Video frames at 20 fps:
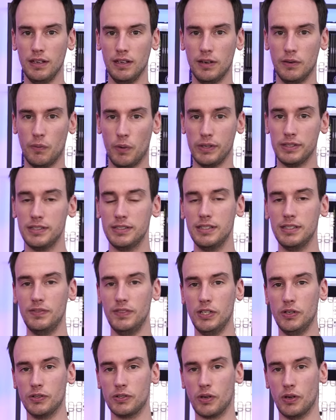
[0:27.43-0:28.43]
Once this
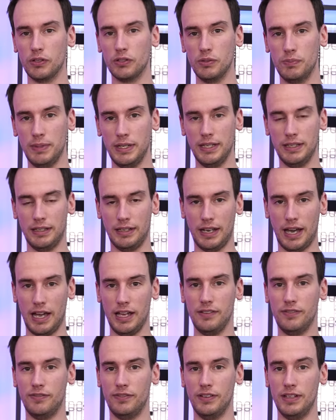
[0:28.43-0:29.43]
video is going to be
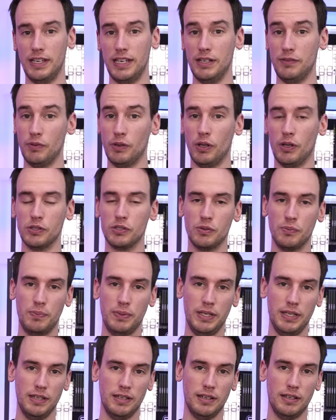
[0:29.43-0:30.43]
live, it will also
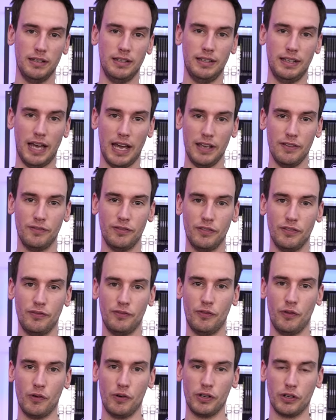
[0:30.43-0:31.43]
be live
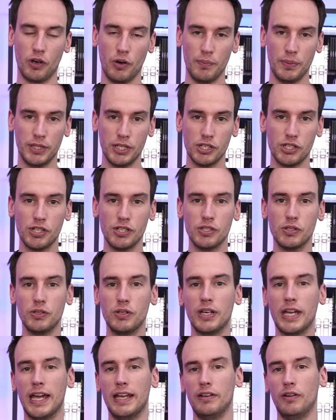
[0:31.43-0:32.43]
for the competition, so
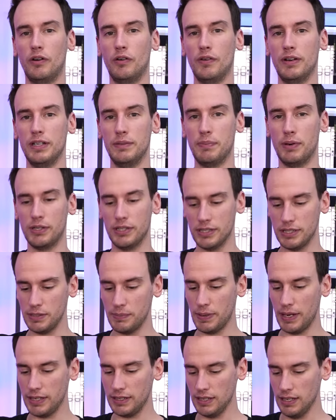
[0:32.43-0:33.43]
you can already
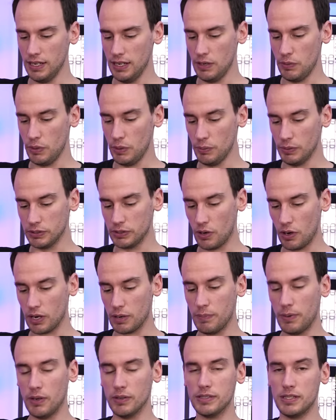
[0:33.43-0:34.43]
participate. We will talk
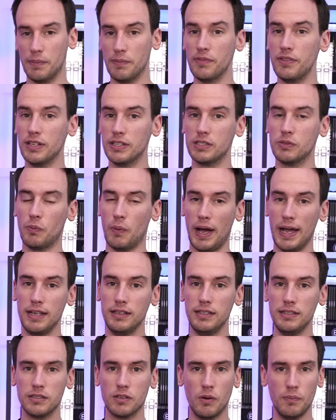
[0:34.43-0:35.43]
about some things, why
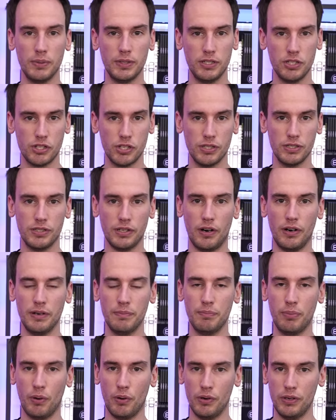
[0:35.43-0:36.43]
these competitions are
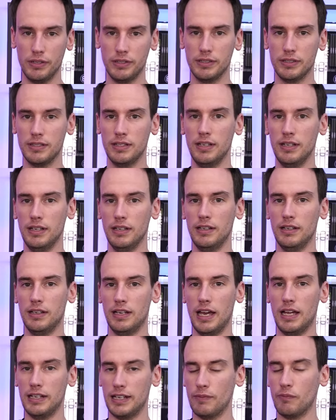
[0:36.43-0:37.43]
important,
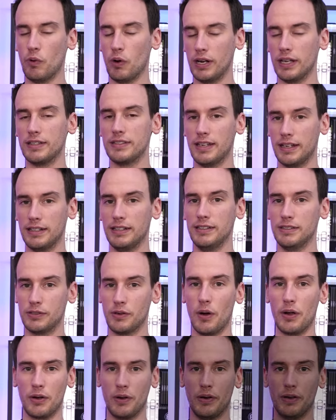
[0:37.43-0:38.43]
and what exactly is
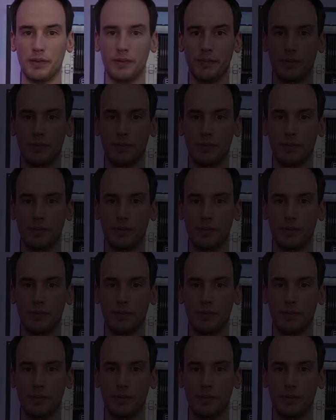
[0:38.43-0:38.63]
going on.